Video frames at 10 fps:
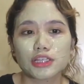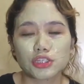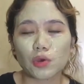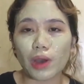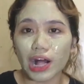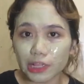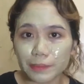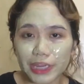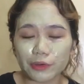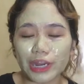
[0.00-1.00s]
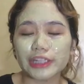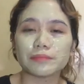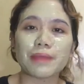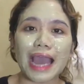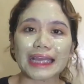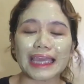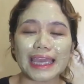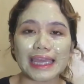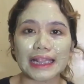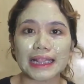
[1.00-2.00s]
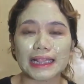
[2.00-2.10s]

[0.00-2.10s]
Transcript: So I'll be right back in